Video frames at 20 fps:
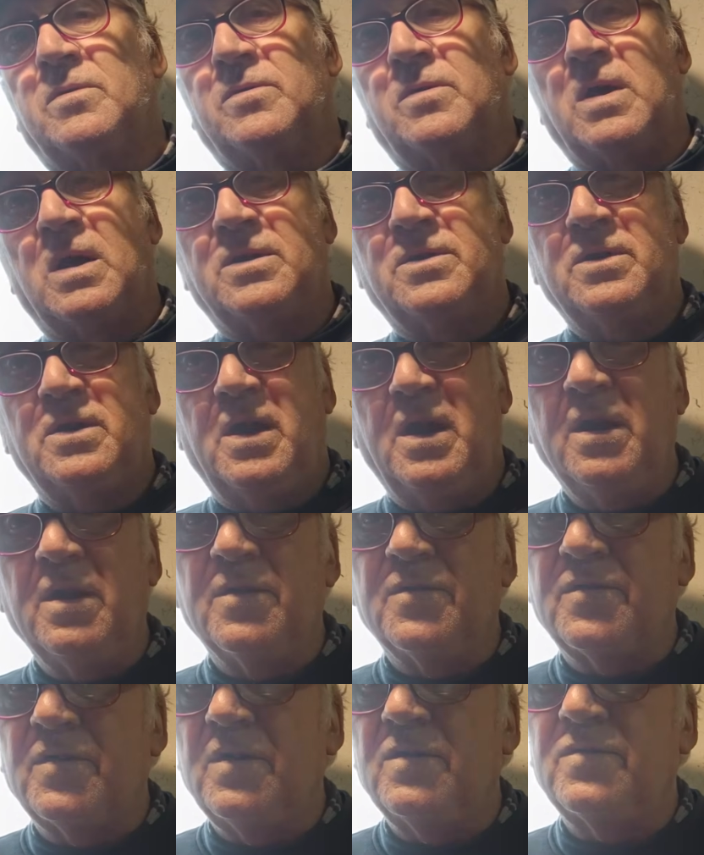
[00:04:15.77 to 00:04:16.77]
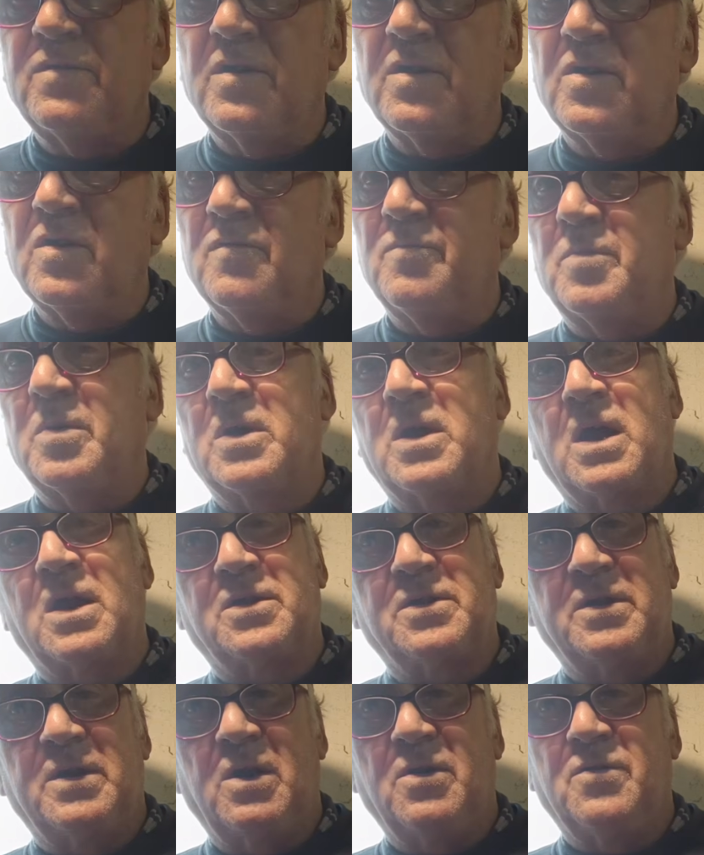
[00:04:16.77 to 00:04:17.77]
Getting in is easy enough, but
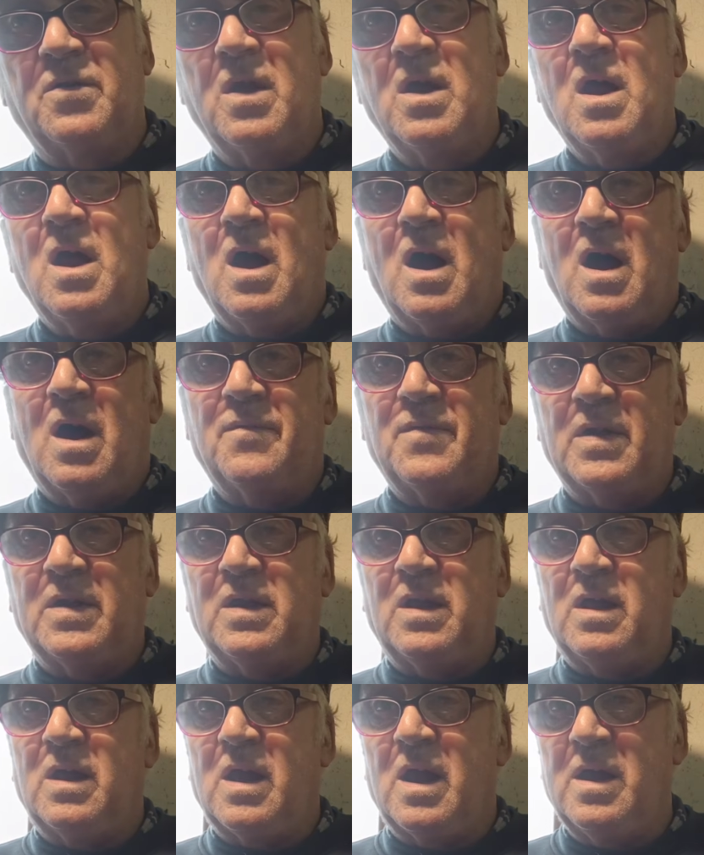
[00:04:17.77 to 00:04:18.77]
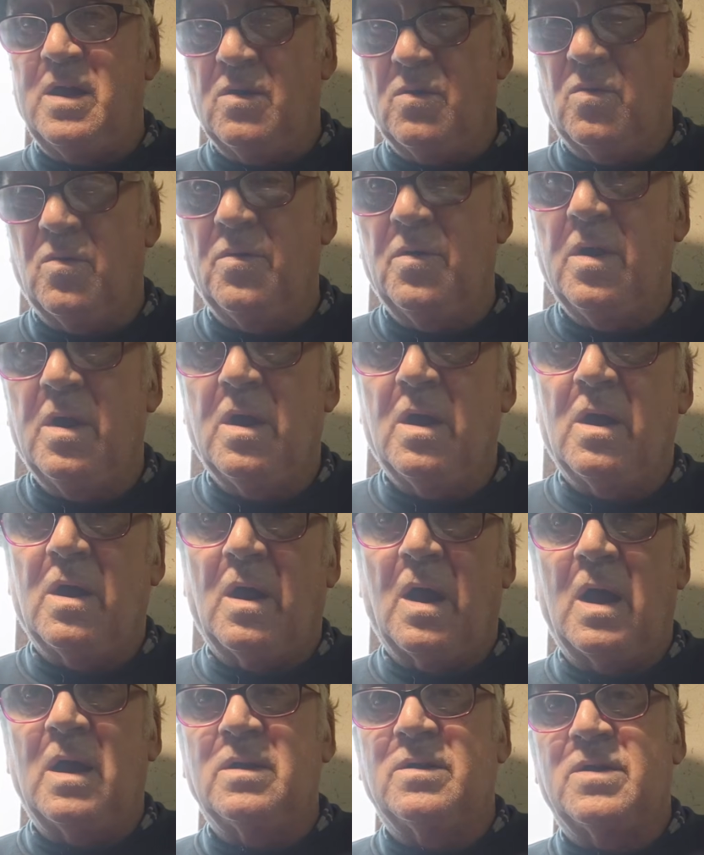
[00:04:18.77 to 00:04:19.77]
getting out of anything I own,
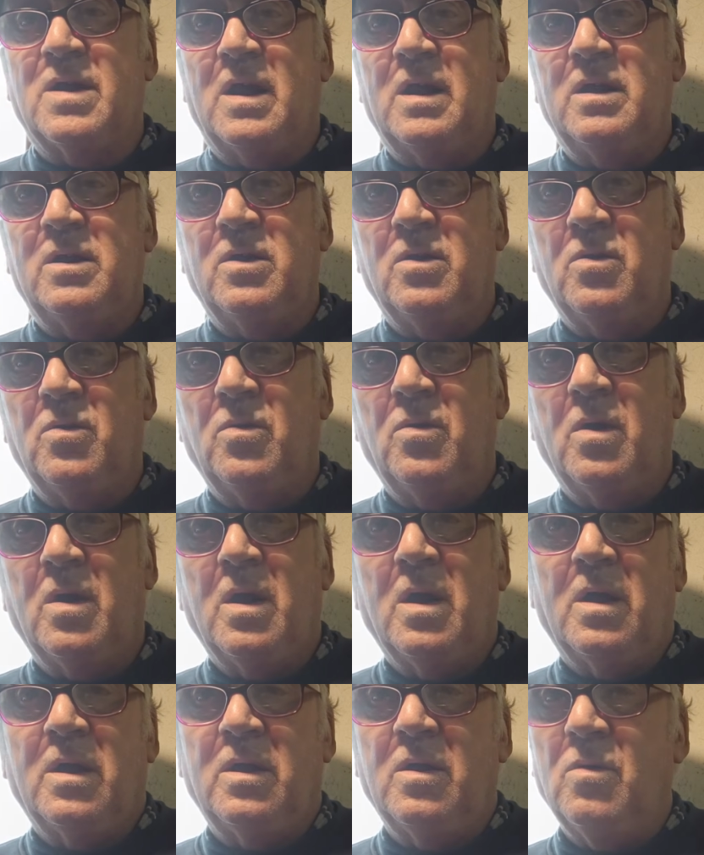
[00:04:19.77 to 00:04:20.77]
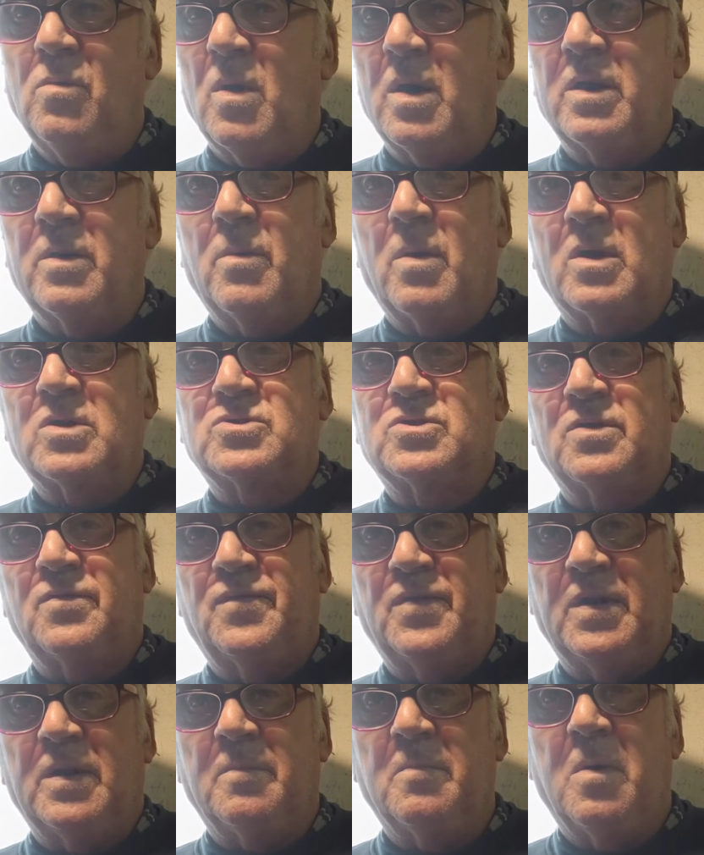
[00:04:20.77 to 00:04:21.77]
I'll tell you, you want to watch the
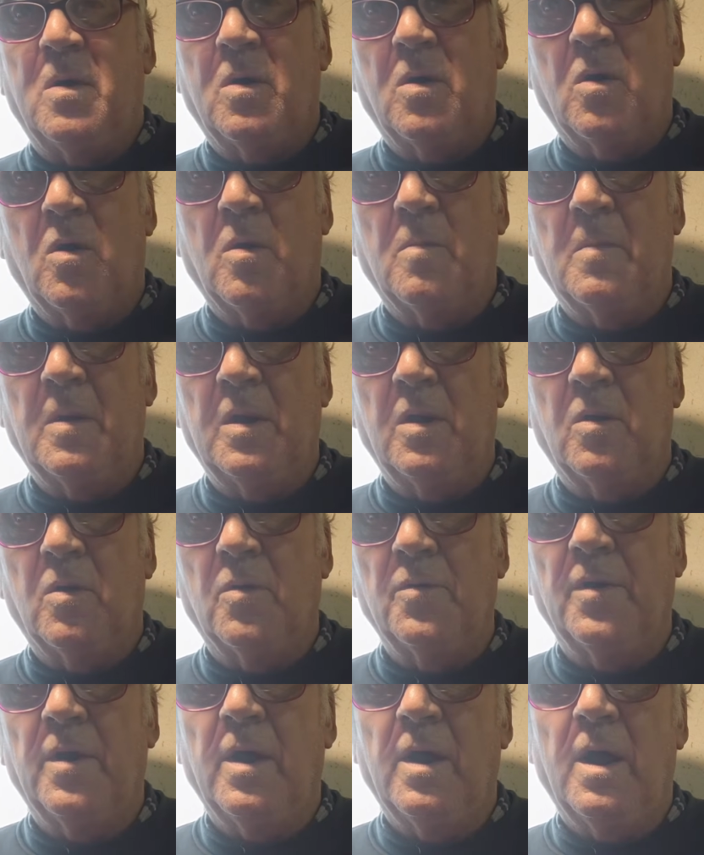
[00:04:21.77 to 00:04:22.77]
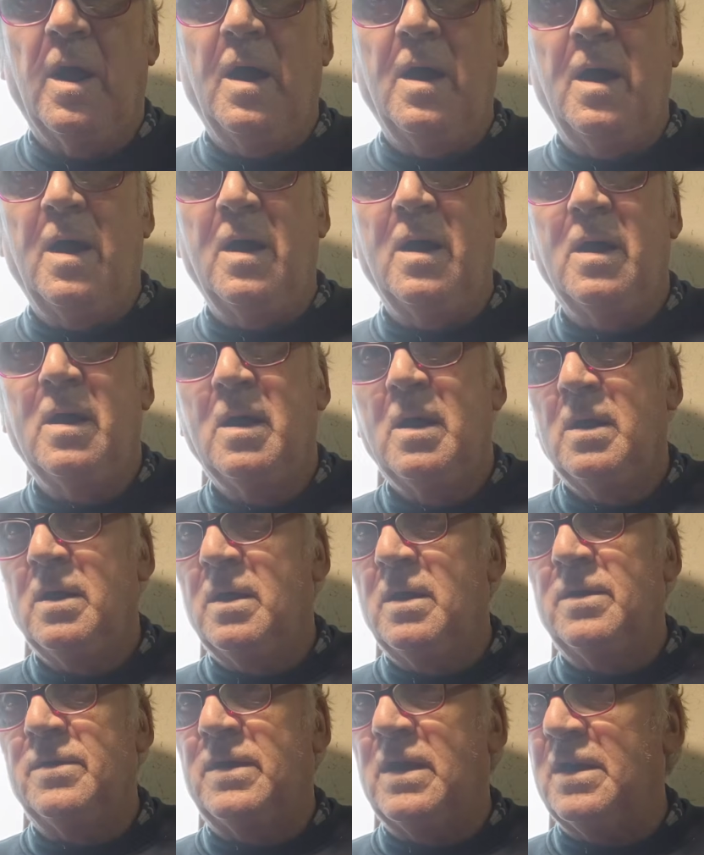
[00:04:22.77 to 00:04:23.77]
film Home Alone.
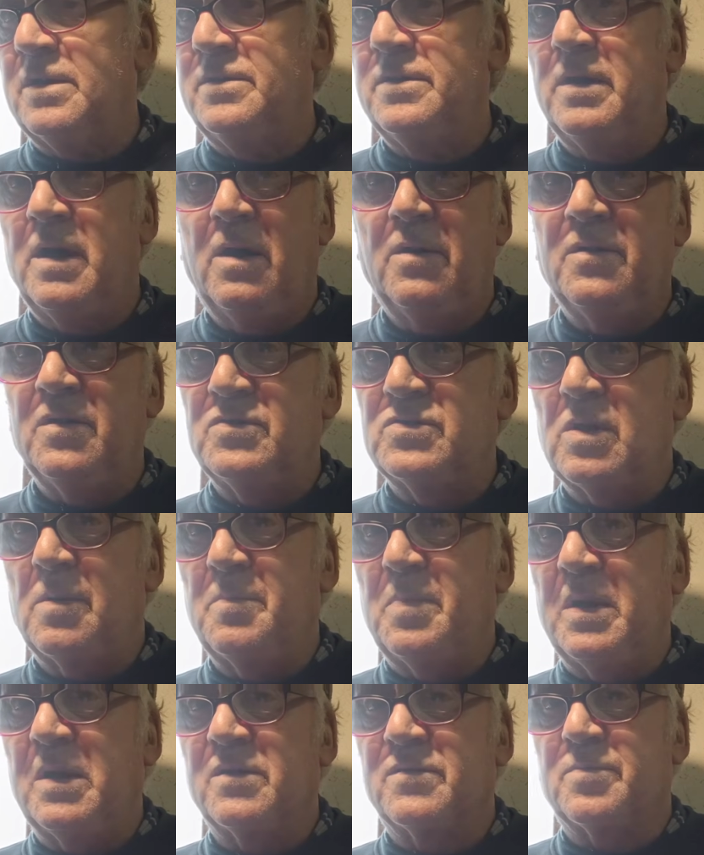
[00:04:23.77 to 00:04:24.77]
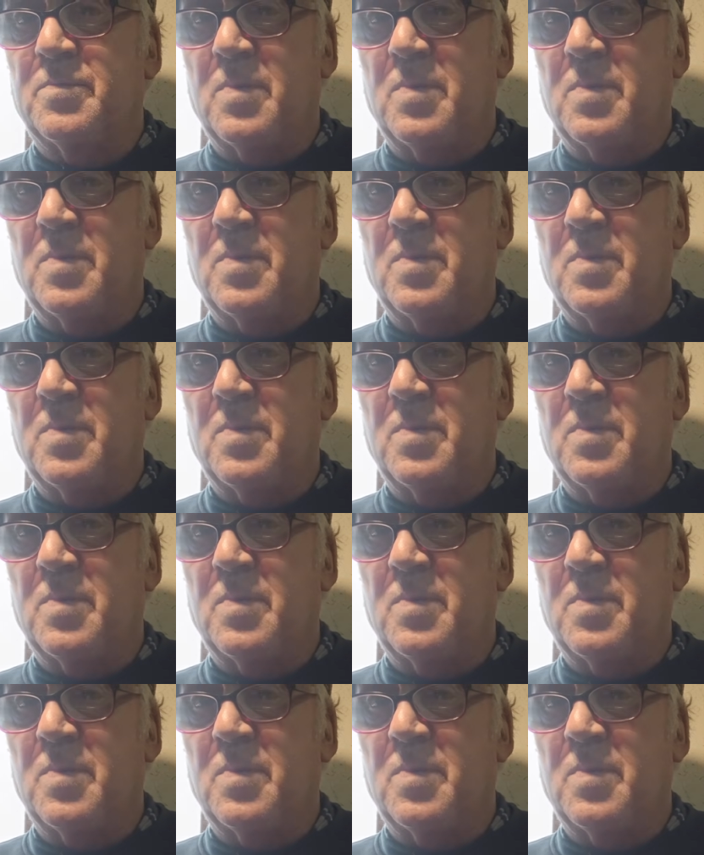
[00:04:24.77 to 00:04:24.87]
Getting out is your biggest